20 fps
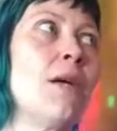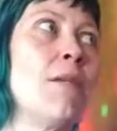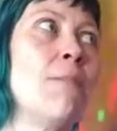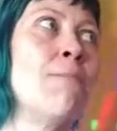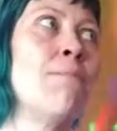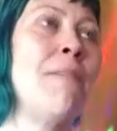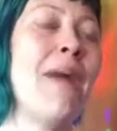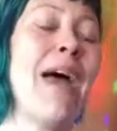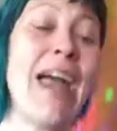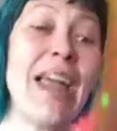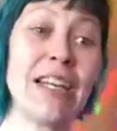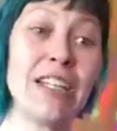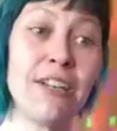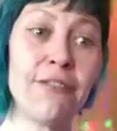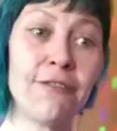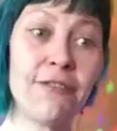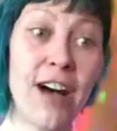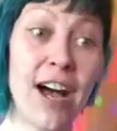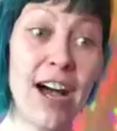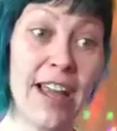
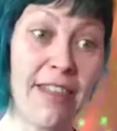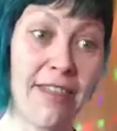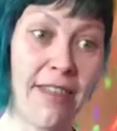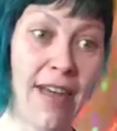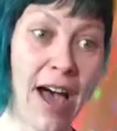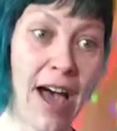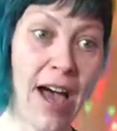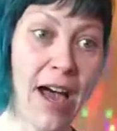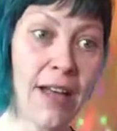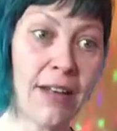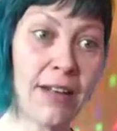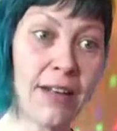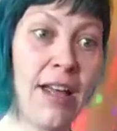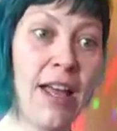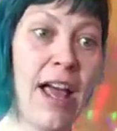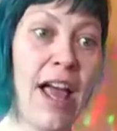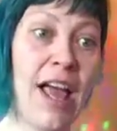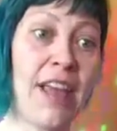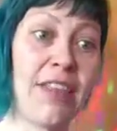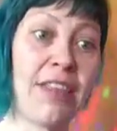magnify that
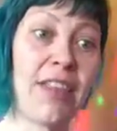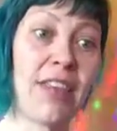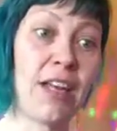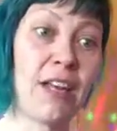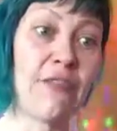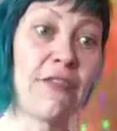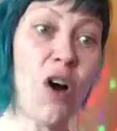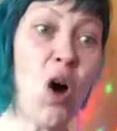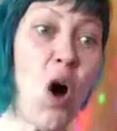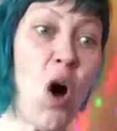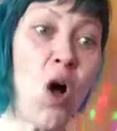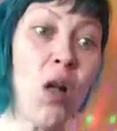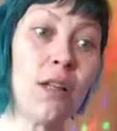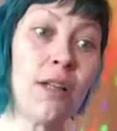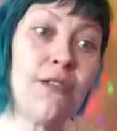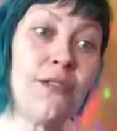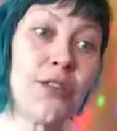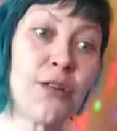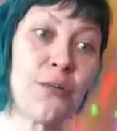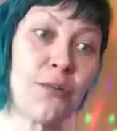and think of all
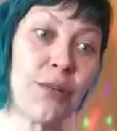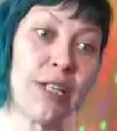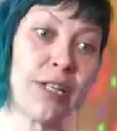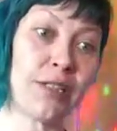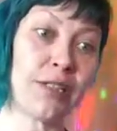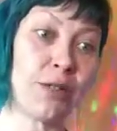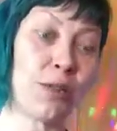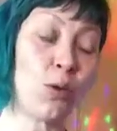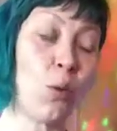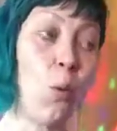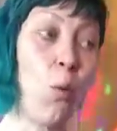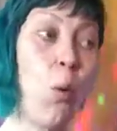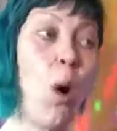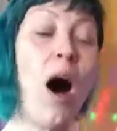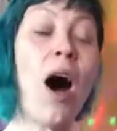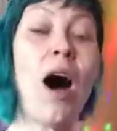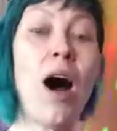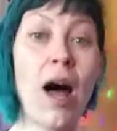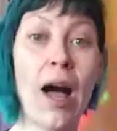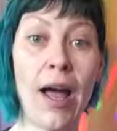of the reasons
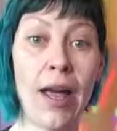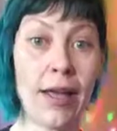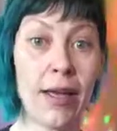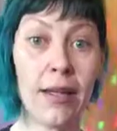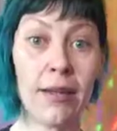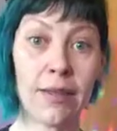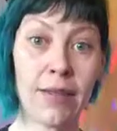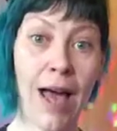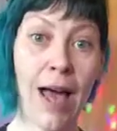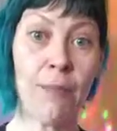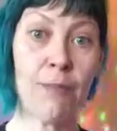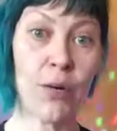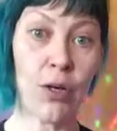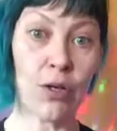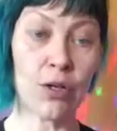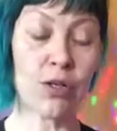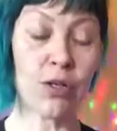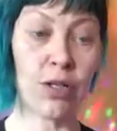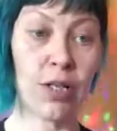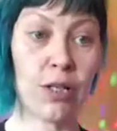why that
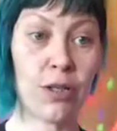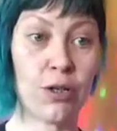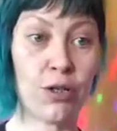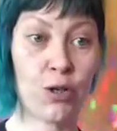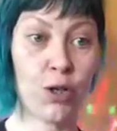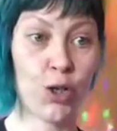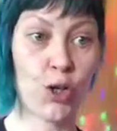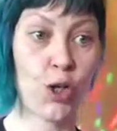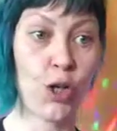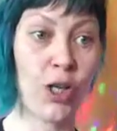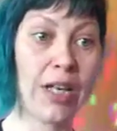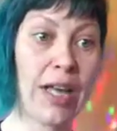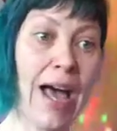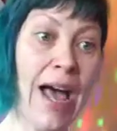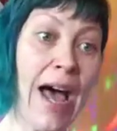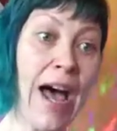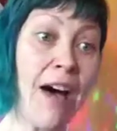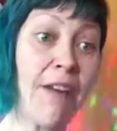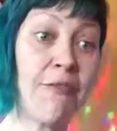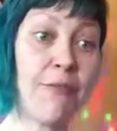person should
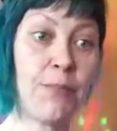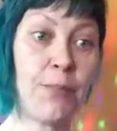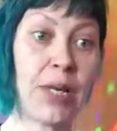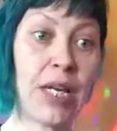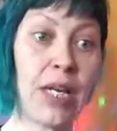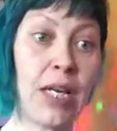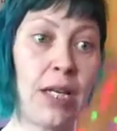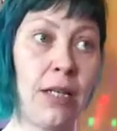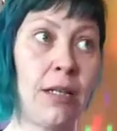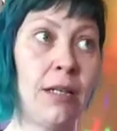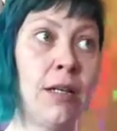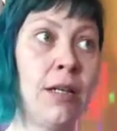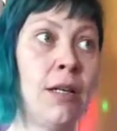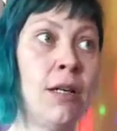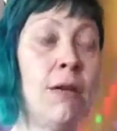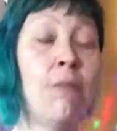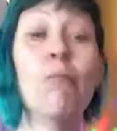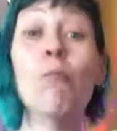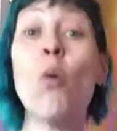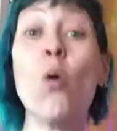have been
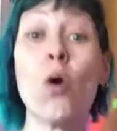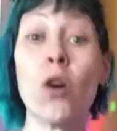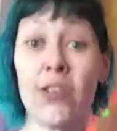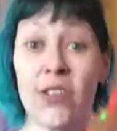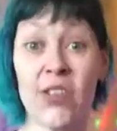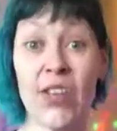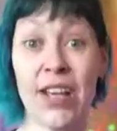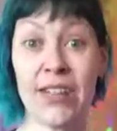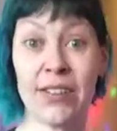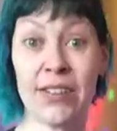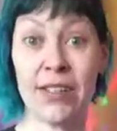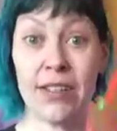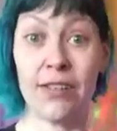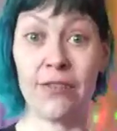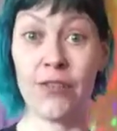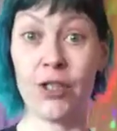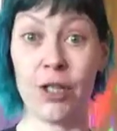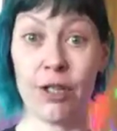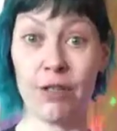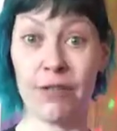more
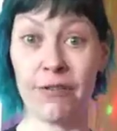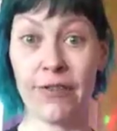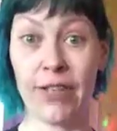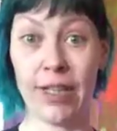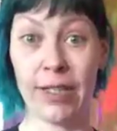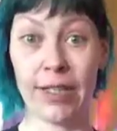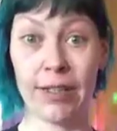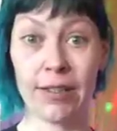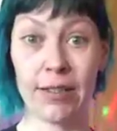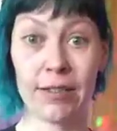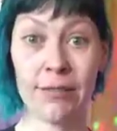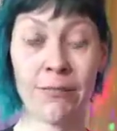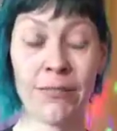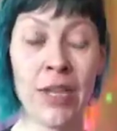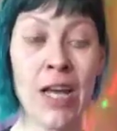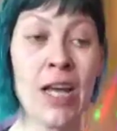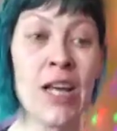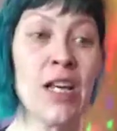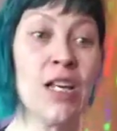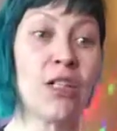sensitive to your feelings.
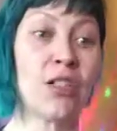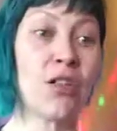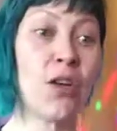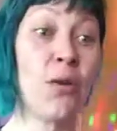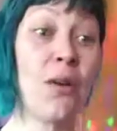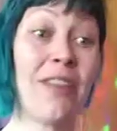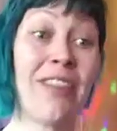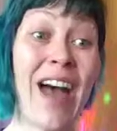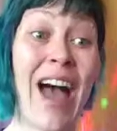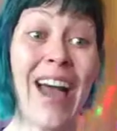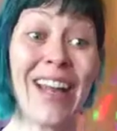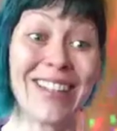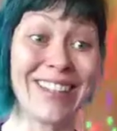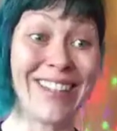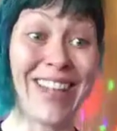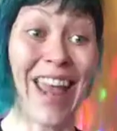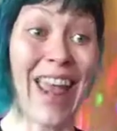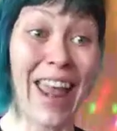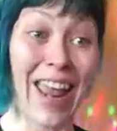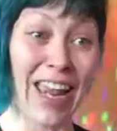So that
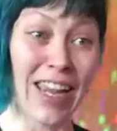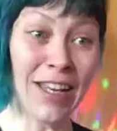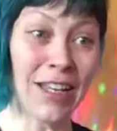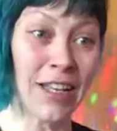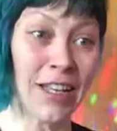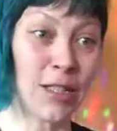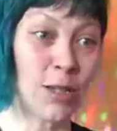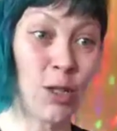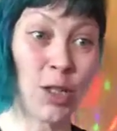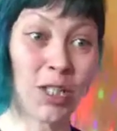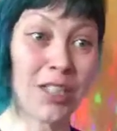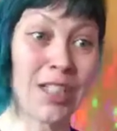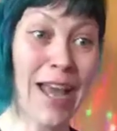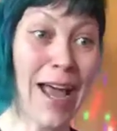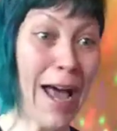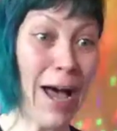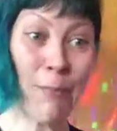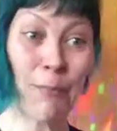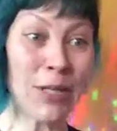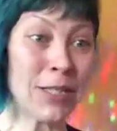day just
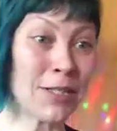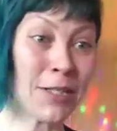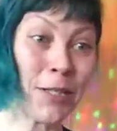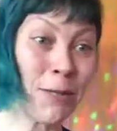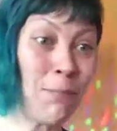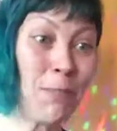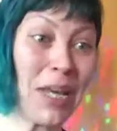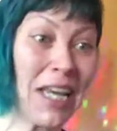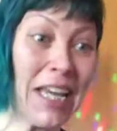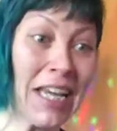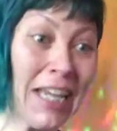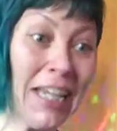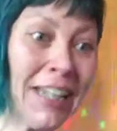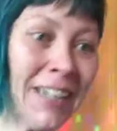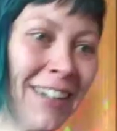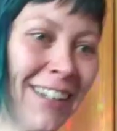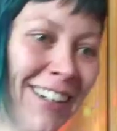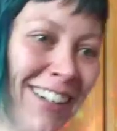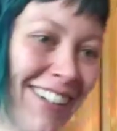happened to be